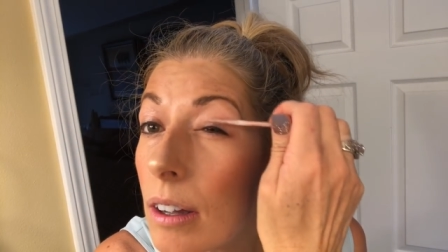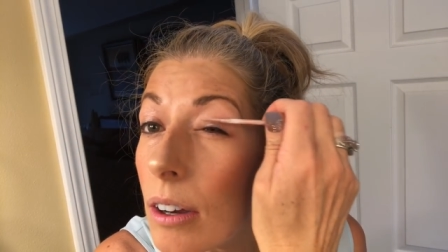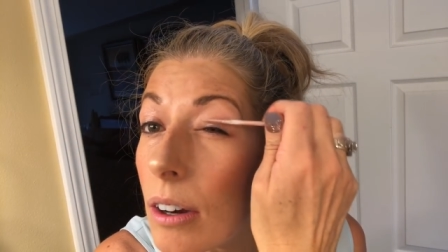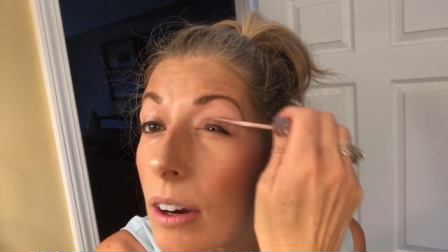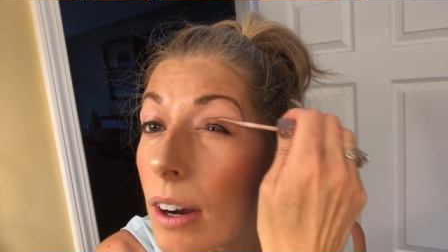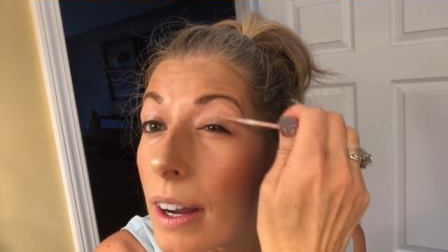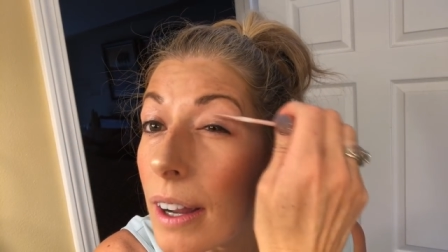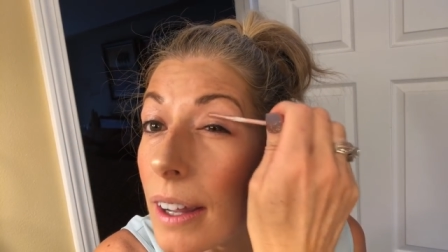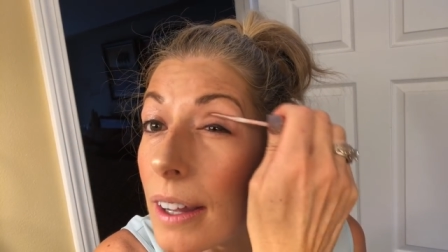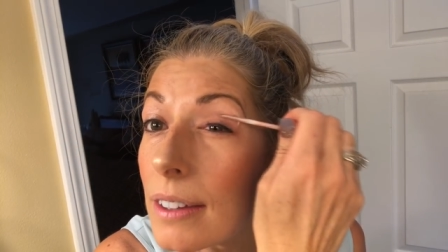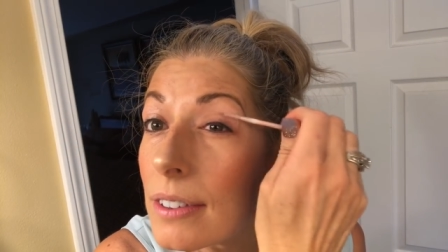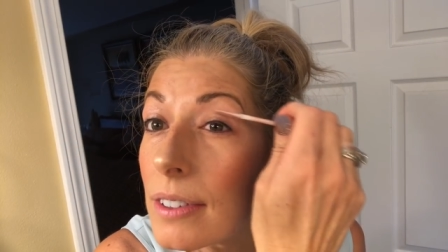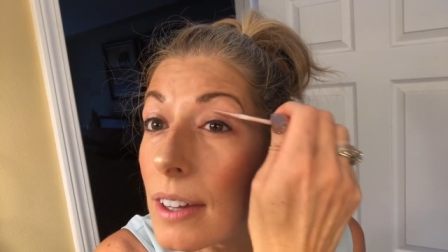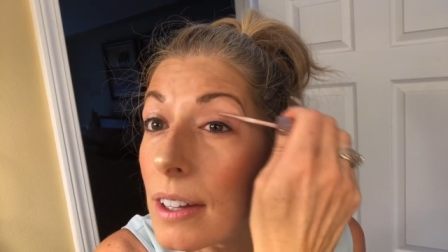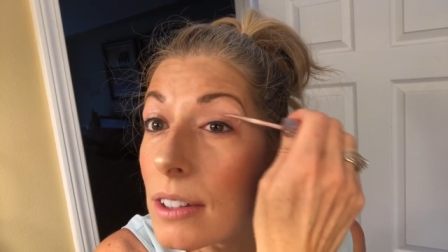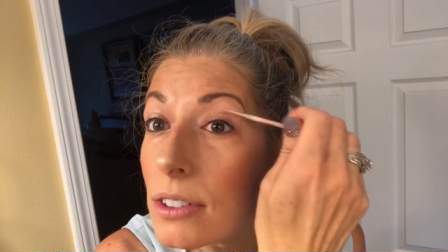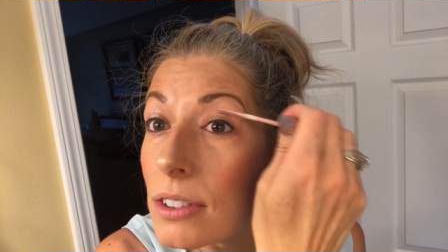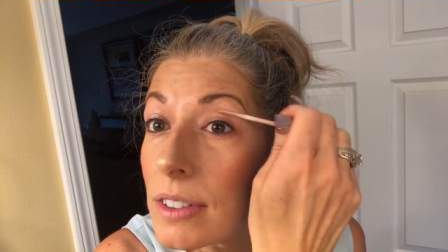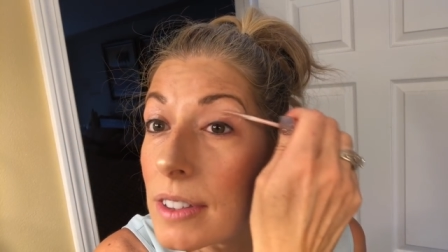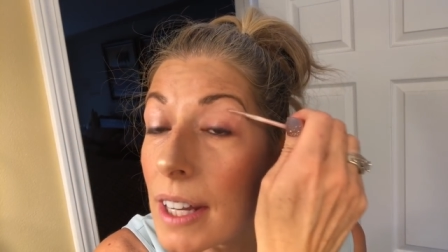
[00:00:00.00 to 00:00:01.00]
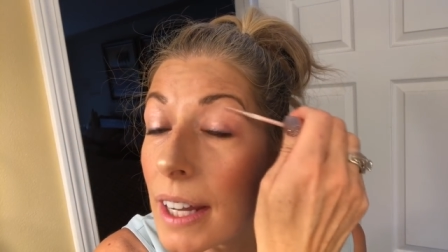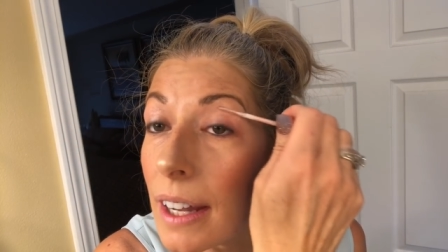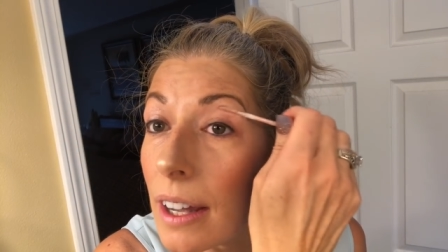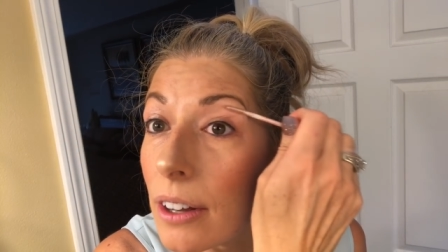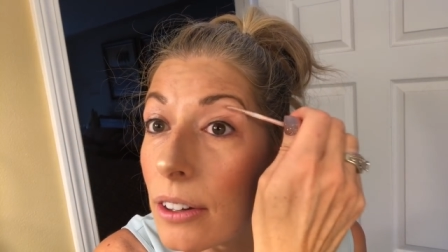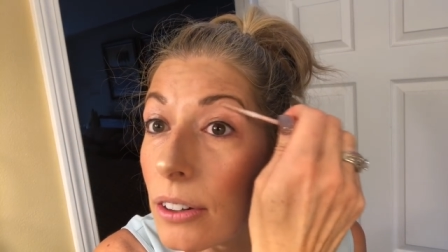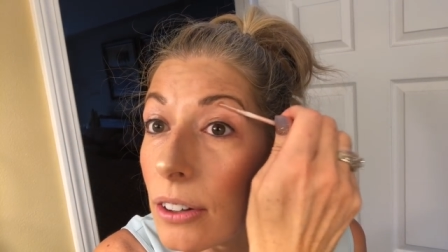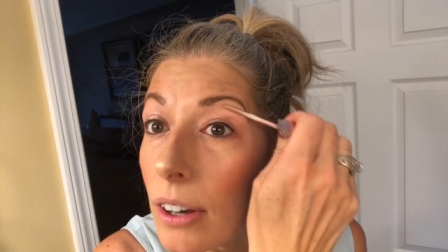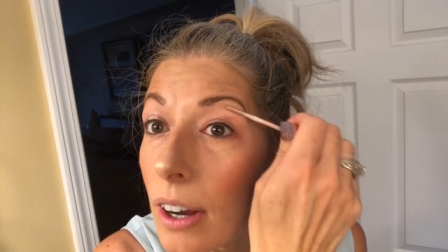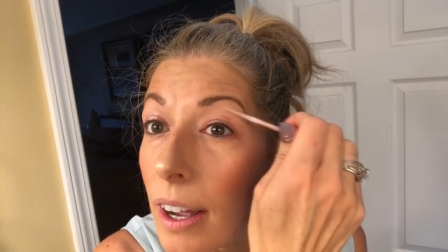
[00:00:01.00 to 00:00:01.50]
or I guess I should say
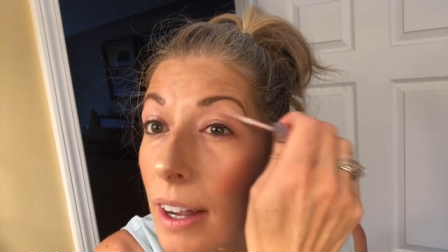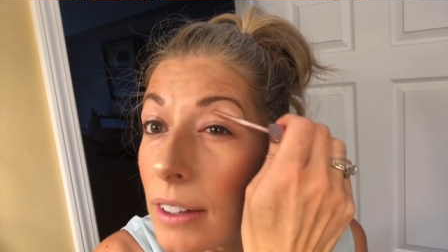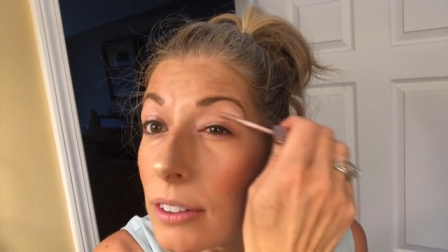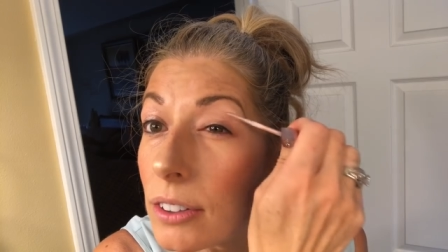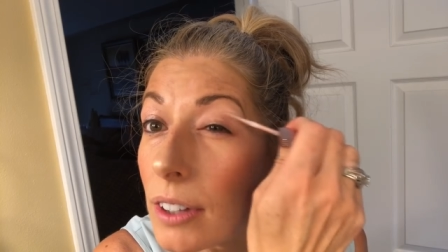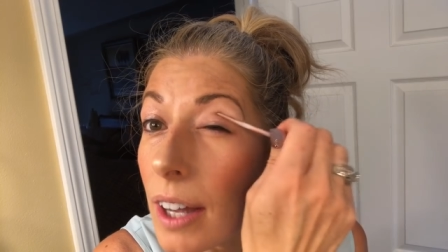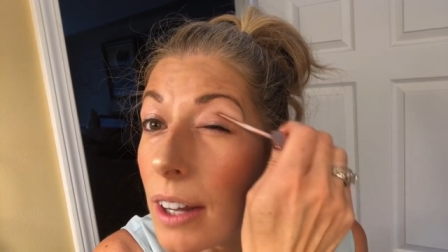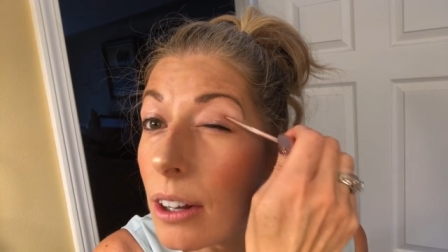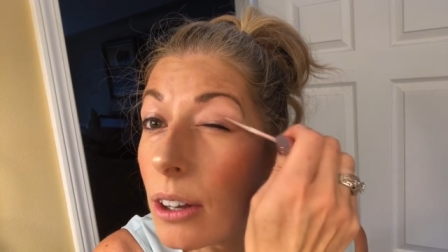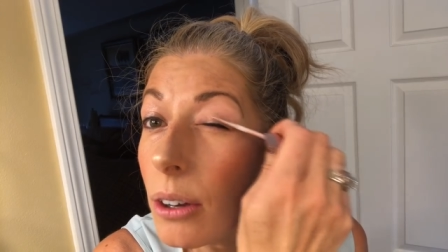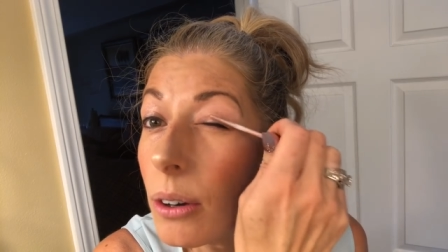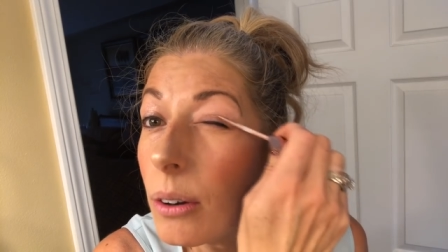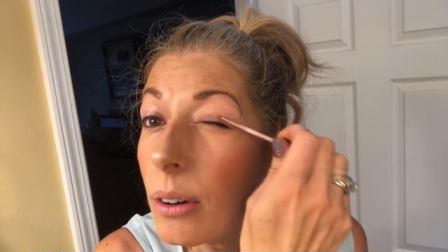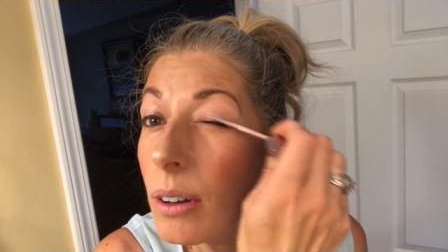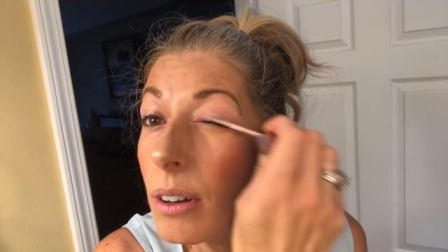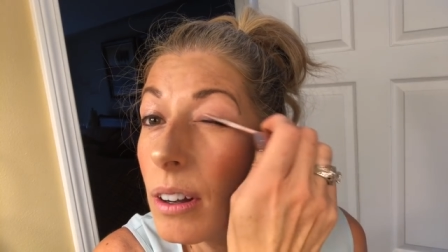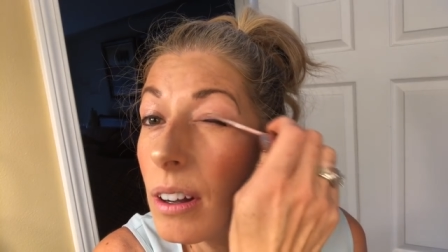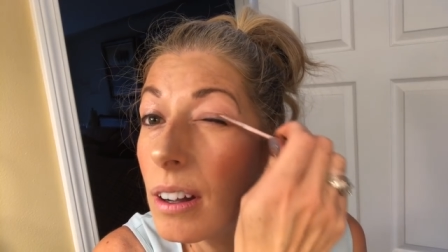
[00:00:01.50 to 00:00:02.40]
under eyeshadow